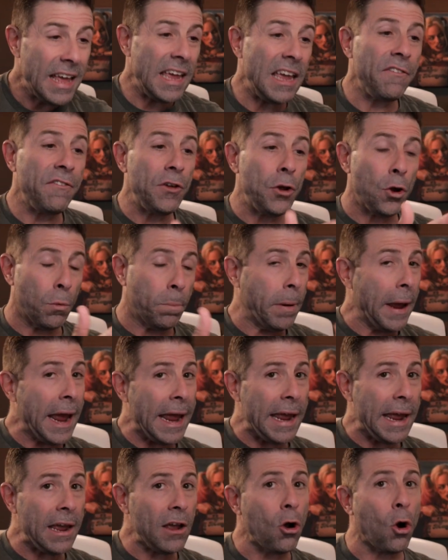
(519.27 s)
if you're
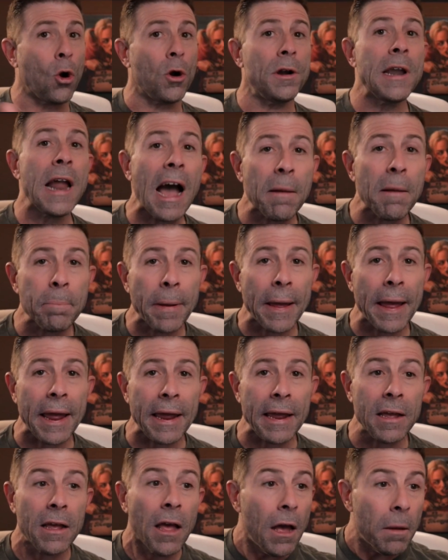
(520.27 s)
paying or not
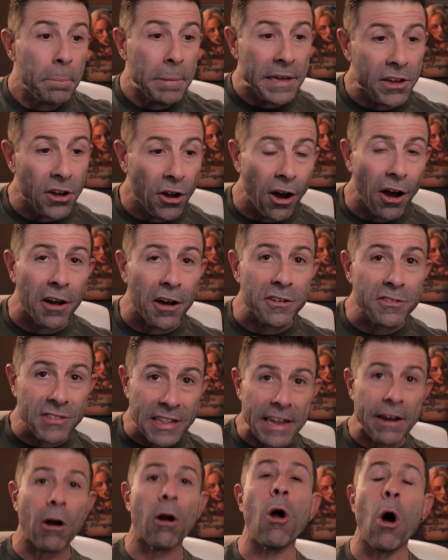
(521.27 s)
paying because
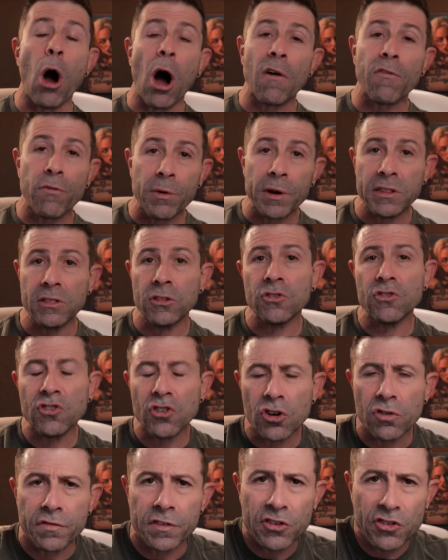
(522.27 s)
they are offering the
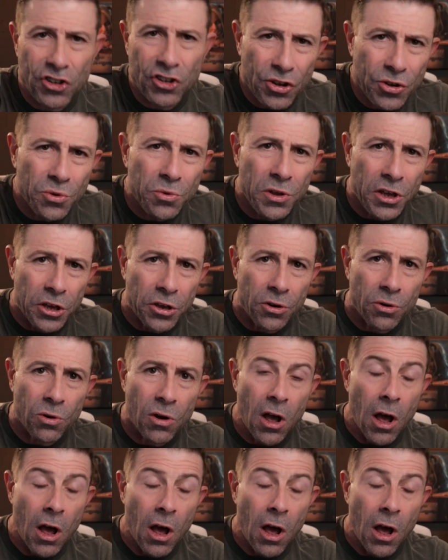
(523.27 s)
service to you.